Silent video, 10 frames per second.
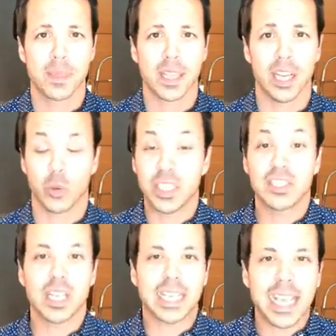And the
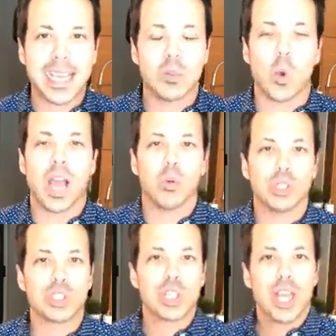reason, again, why it
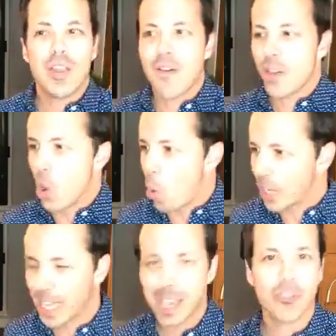was
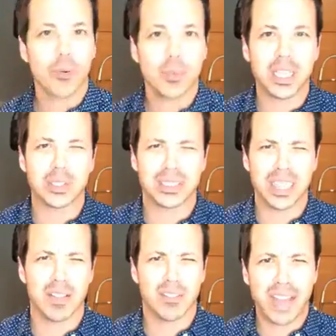okay for me to
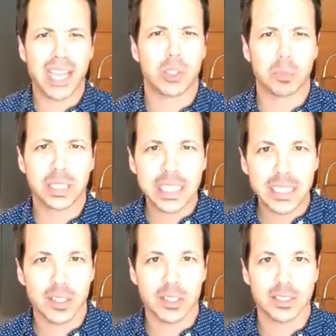sell vacuum
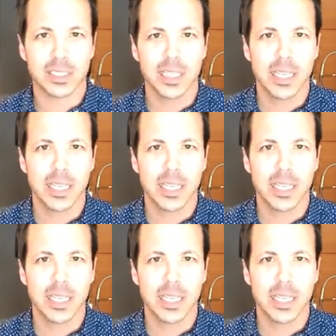cleaners,